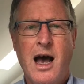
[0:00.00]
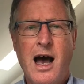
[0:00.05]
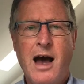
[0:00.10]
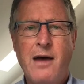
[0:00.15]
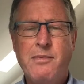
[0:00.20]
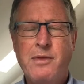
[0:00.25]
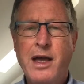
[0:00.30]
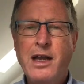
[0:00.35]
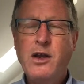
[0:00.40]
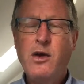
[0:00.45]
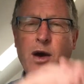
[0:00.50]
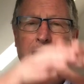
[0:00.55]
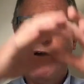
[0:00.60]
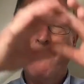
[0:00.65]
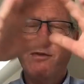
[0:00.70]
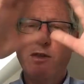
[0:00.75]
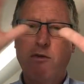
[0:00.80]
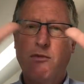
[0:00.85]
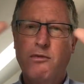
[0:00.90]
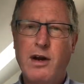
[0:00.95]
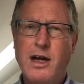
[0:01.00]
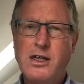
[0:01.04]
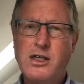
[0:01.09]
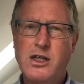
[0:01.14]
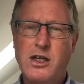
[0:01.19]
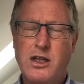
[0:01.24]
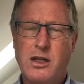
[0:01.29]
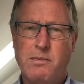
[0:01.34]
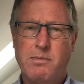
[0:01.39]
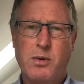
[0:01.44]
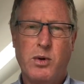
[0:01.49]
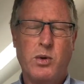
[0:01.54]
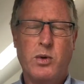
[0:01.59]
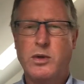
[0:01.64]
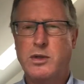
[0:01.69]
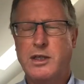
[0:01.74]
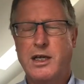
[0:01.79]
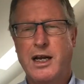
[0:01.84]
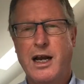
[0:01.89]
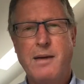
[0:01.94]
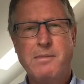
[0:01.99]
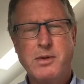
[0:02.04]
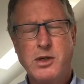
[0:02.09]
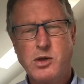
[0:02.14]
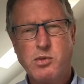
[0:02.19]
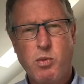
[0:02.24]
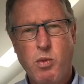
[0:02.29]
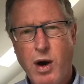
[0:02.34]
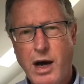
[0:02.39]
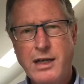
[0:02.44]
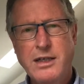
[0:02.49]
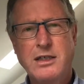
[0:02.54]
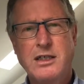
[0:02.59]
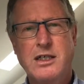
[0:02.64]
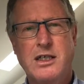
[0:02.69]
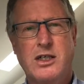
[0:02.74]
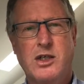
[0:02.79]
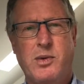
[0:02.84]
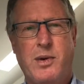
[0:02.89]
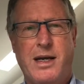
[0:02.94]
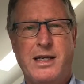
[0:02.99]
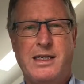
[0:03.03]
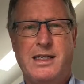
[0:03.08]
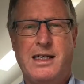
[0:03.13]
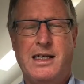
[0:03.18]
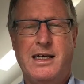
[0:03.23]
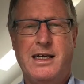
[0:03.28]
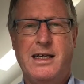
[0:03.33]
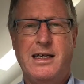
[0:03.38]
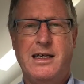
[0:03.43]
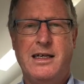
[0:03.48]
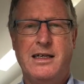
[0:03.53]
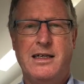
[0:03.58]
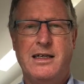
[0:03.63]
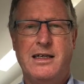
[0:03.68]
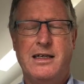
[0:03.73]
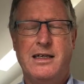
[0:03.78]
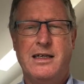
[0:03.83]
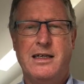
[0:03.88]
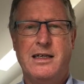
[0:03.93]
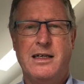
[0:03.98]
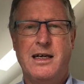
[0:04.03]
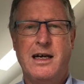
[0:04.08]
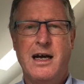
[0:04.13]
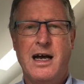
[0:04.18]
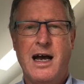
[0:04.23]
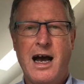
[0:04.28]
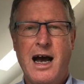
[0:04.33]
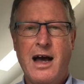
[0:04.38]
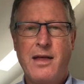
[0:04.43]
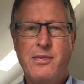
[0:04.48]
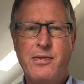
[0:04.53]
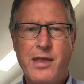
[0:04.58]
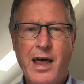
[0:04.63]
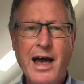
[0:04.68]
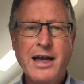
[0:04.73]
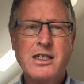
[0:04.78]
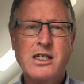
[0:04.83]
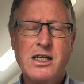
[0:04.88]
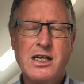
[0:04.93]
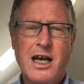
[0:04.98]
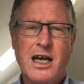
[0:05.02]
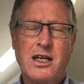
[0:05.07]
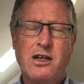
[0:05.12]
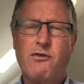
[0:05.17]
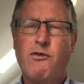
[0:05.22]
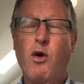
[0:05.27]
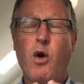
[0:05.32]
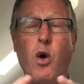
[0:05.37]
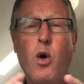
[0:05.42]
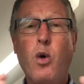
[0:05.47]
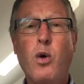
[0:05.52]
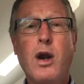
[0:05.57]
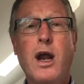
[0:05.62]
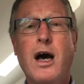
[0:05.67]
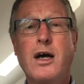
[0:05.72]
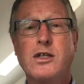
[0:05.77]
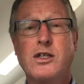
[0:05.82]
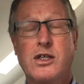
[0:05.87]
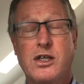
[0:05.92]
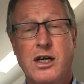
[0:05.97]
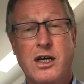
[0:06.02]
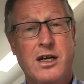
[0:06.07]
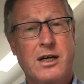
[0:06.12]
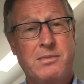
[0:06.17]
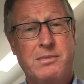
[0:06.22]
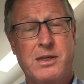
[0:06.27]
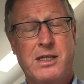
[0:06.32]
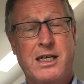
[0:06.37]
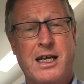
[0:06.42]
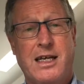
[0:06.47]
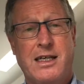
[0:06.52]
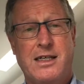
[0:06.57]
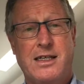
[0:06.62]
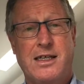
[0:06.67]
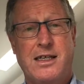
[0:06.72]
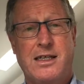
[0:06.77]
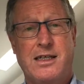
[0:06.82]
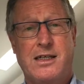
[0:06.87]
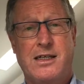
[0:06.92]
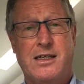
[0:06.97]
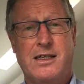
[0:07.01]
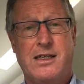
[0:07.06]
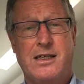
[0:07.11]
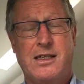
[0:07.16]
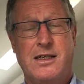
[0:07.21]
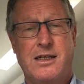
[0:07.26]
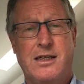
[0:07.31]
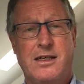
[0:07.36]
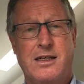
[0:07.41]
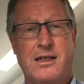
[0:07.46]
And then you have the rest of the board, the numbers 1 to 20, and that stands for all our circumstances.